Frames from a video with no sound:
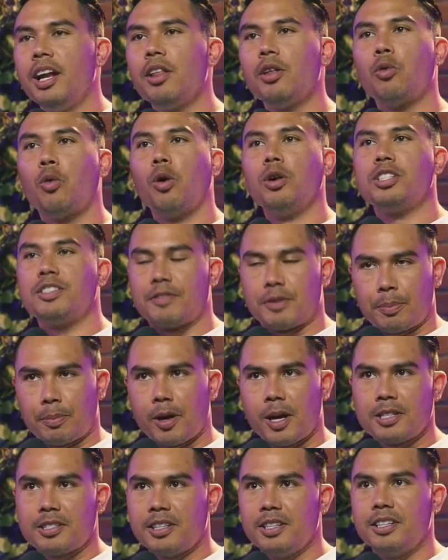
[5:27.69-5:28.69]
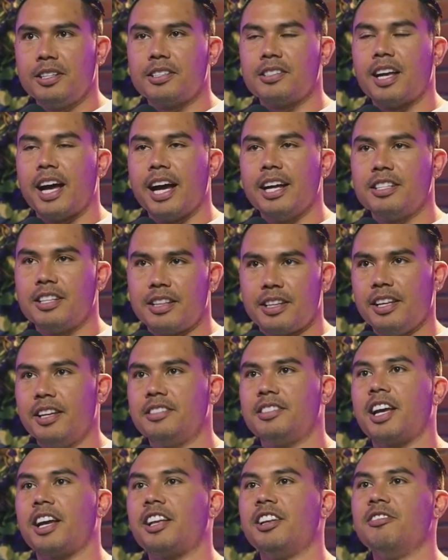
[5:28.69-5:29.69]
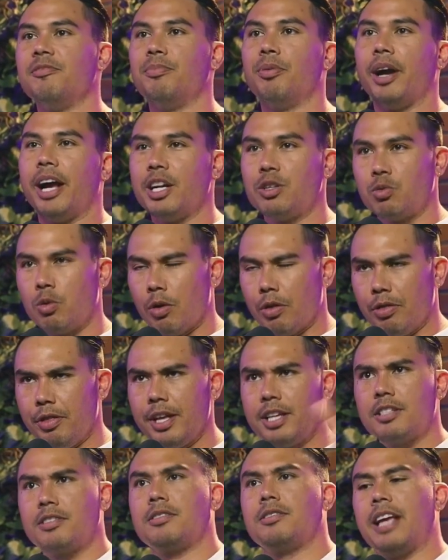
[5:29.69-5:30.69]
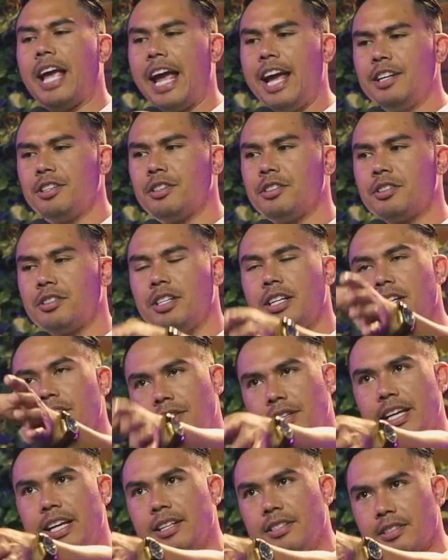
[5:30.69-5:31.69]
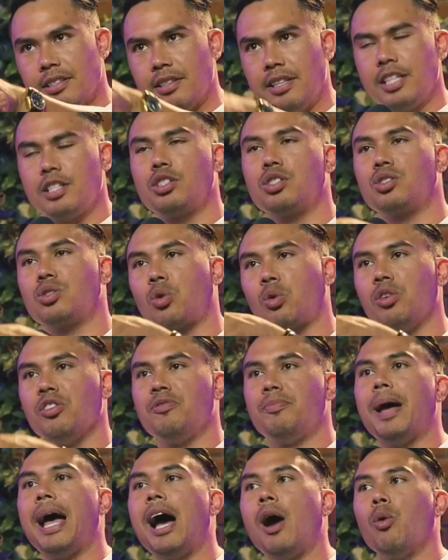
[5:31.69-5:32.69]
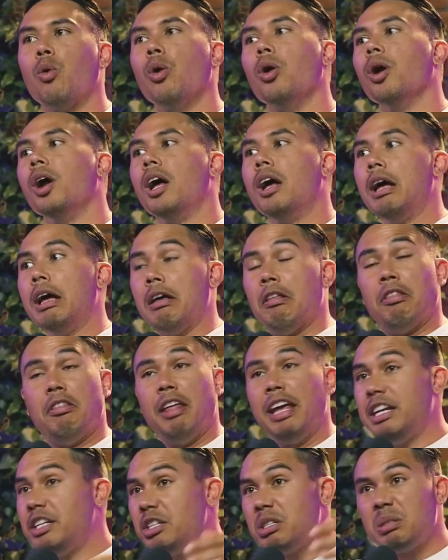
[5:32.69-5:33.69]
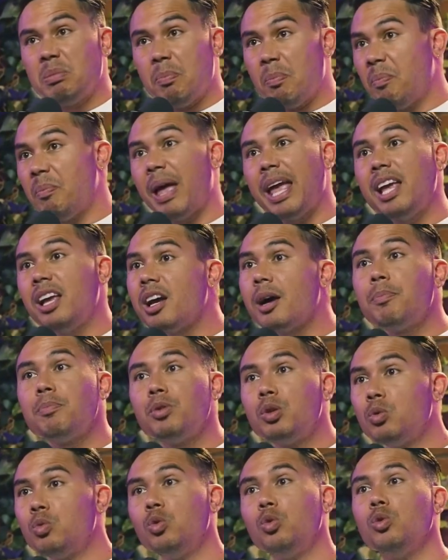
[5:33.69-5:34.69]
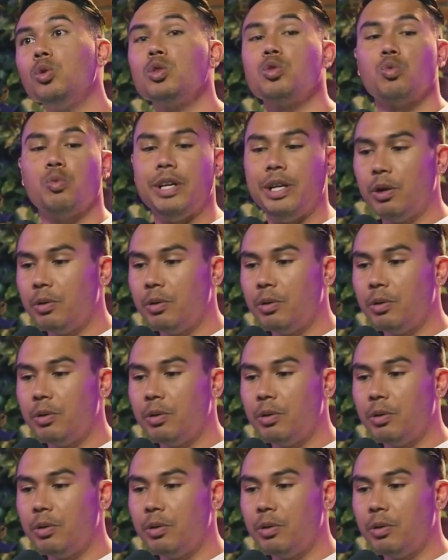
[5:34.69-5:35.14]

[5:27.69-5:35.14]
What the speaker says: In other words, if the president decides that the executive branch, well, this agency needs this sort of power, they just make up the rules.